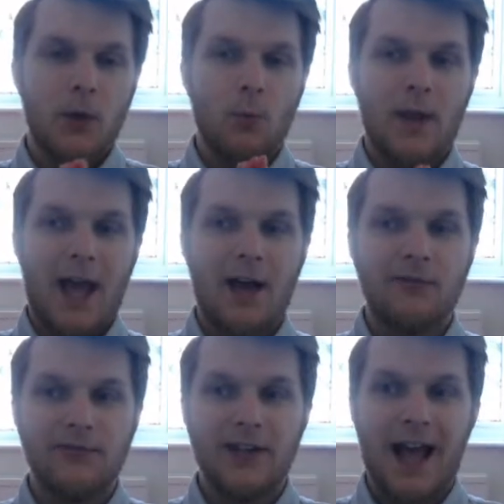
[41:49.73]
we
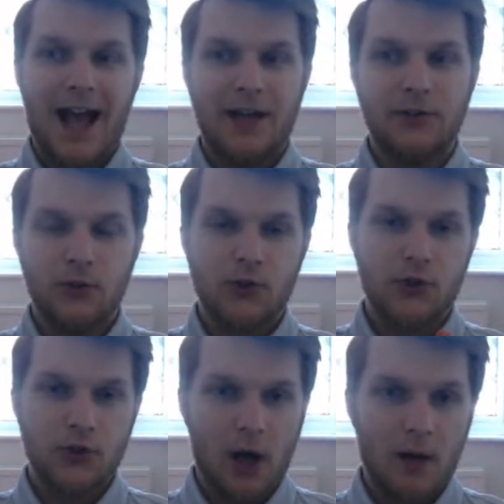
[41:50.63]
have to add
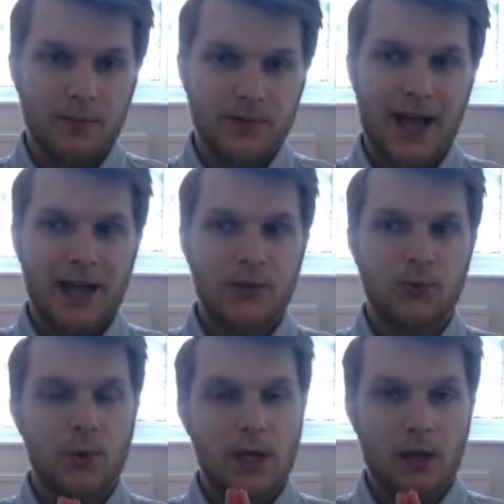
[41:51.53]
sharps as
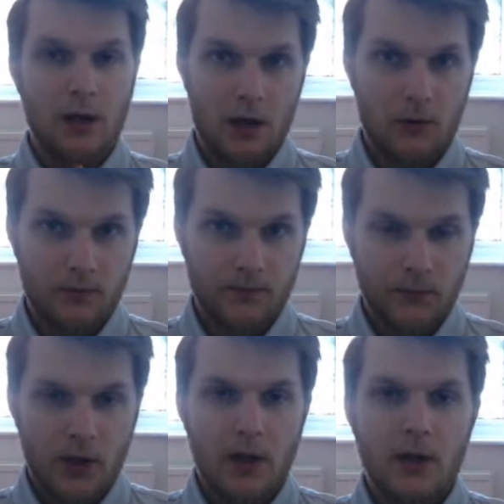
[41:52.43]
we go.
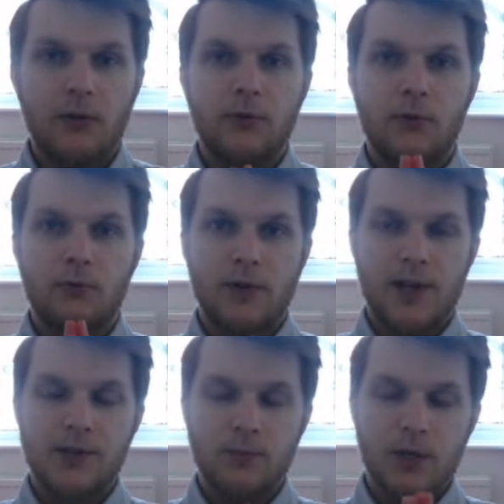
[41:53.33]
The
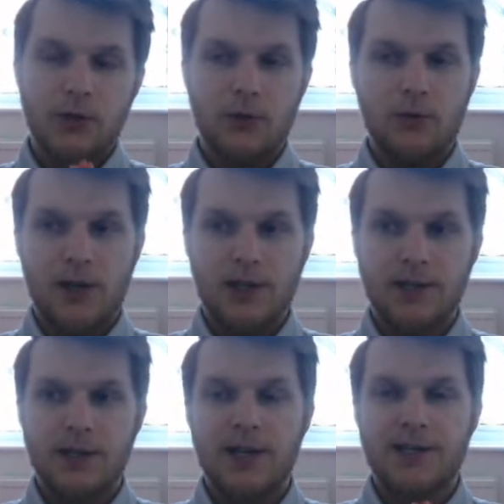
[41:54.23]
reason we do
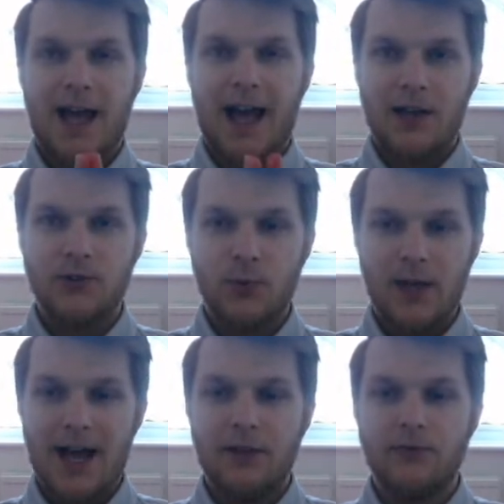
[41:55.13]
this is as
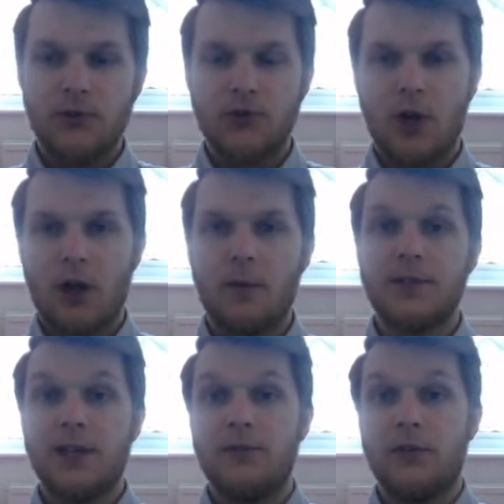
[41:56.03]
we add the
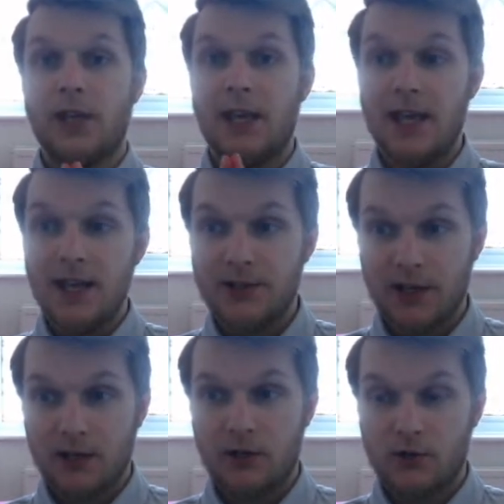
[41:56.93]
sharps in the key
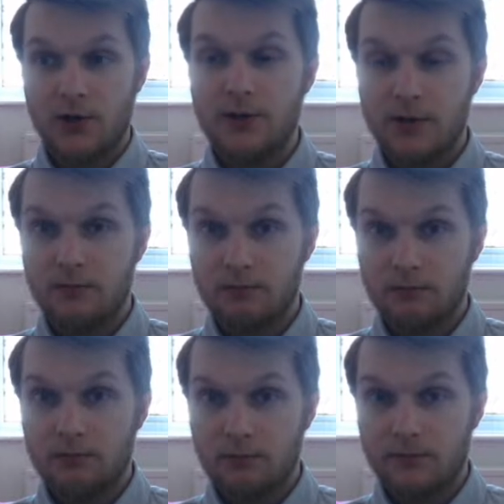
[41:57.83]
signatures,
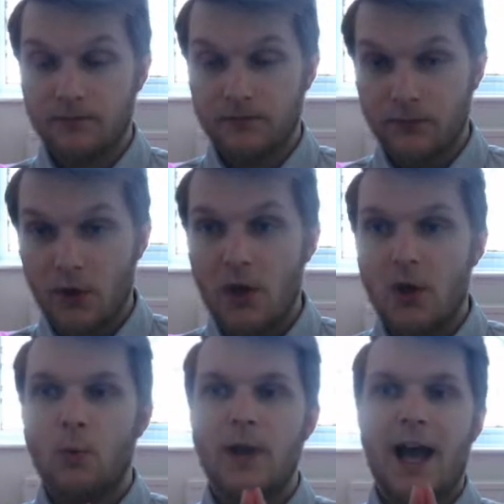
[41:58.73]

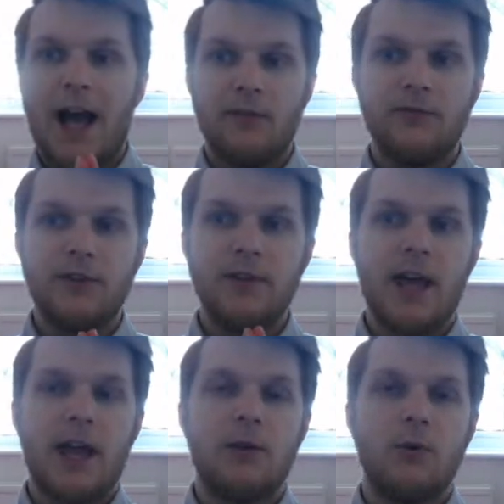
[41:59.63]
we have to
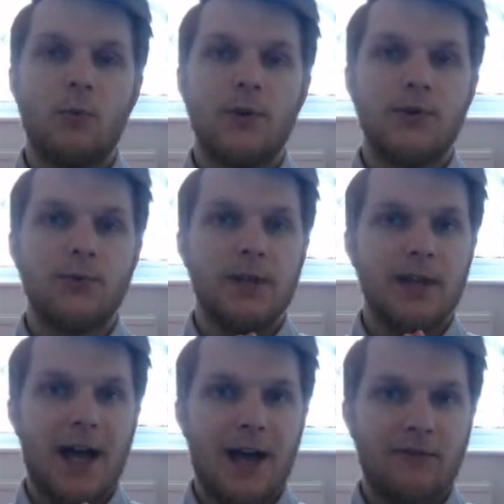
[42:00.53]
then, once we
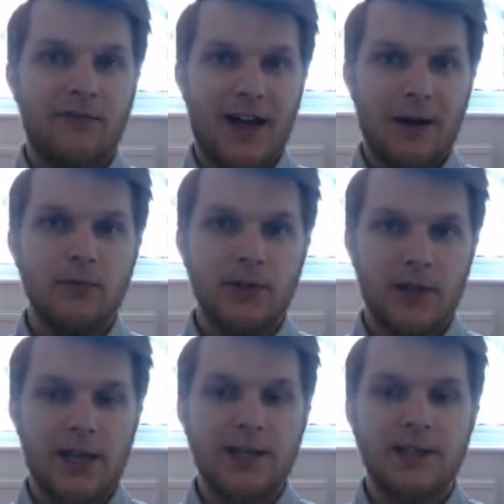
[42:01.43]
have found a
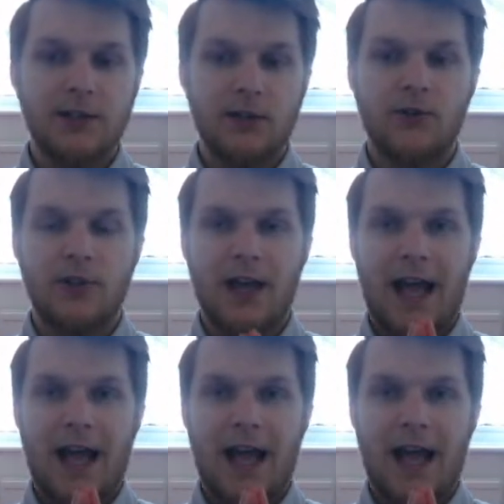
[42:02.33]
key signature that